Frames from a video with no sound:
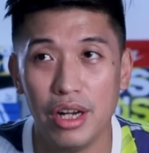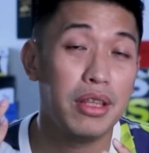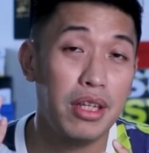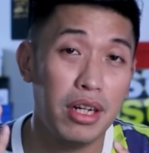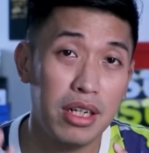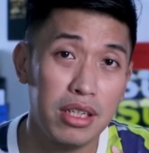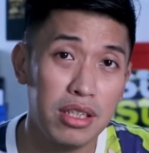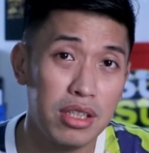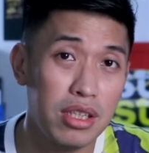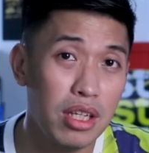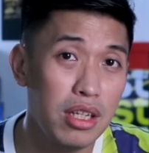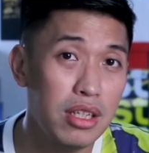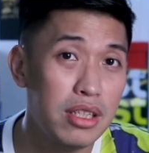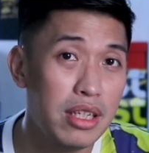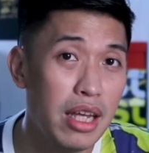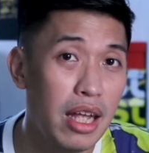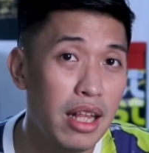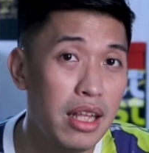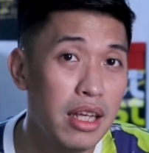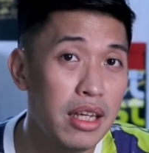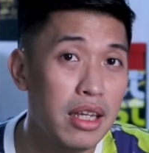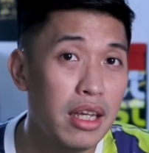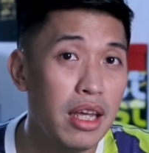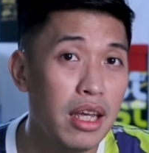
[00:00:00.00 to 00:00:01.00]
They're still
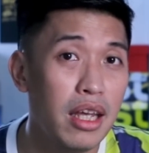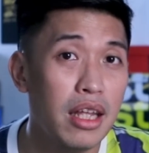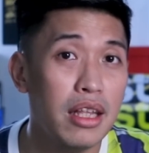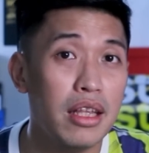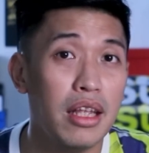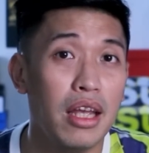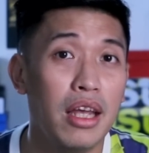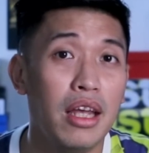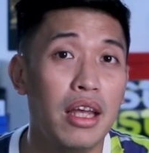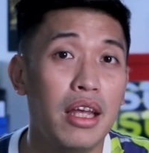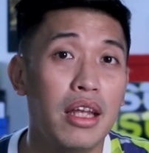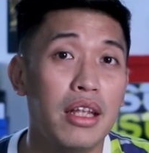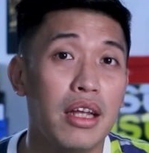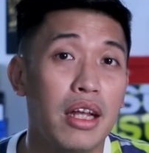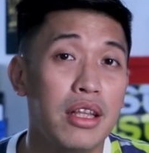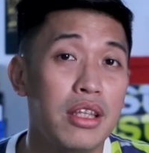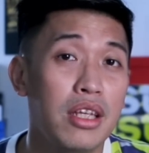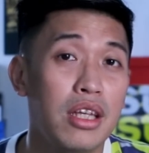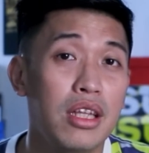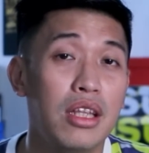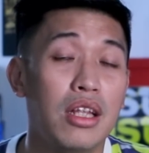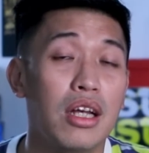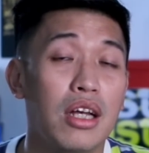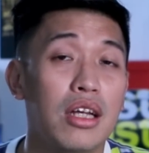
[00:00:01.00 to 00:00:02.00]
selling it in
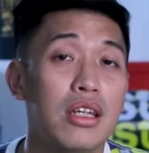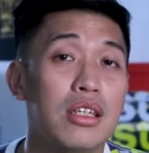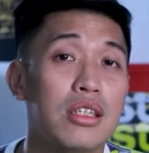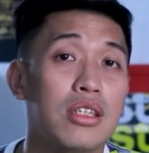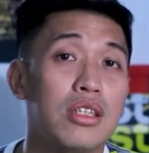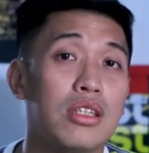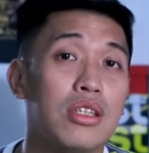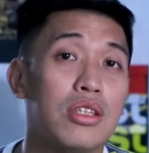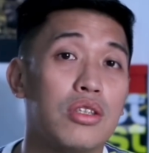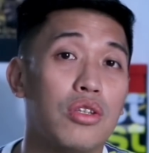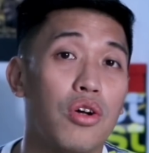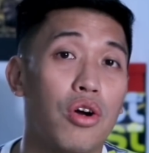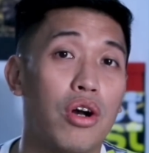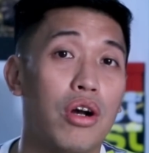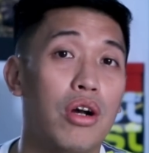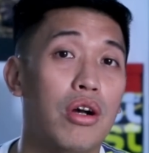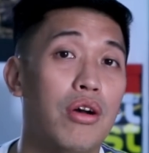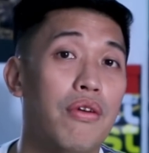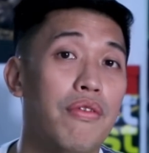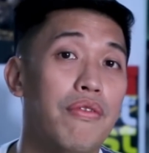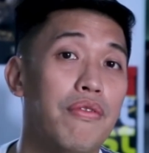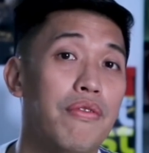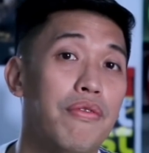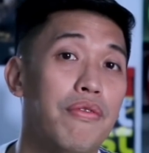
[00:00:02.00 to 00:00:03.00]
Adidas Store